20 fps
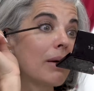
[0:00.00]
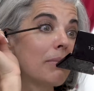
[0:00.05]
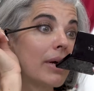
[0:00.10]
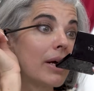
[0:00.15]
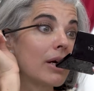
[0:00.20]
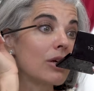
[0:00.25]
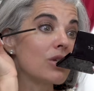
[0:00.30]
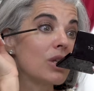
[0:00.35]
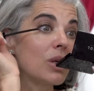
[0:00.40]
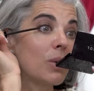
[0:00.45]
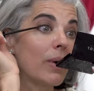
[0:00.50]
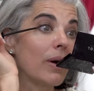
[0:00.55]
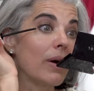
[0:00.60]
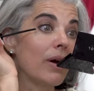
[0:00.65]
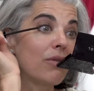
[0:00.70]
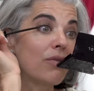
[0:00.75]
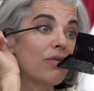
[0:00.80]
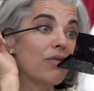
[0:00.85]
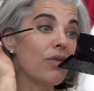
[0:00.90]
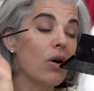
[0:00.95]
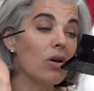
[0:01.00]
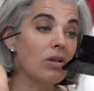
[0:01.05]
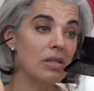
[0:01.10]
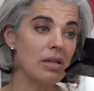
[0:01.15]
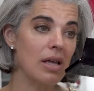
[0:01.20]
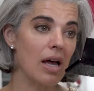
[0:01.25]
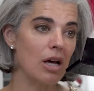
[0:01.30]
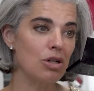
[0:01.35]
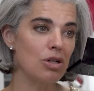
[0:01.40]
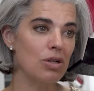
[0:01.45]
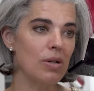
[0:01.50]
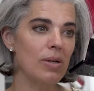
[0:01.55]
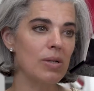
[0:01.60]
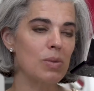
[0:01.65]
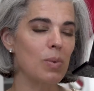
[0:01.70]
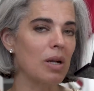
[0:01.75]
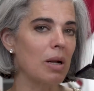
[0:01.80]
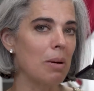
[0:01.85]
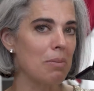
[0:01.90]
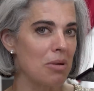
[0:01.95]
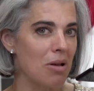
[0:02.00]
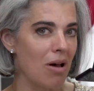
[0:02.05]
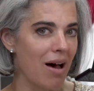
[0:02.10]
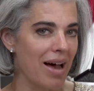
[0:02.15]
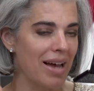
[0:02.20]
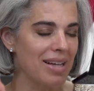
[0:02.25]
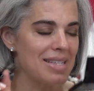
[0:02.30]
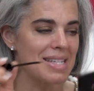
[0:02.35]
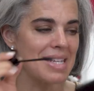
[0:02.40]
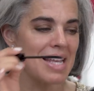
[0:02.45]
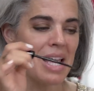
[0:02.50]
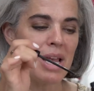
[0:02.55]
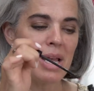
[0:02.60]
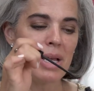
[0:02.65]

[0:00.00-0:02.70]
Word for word: I'm actually wearing false lashes when I'm not.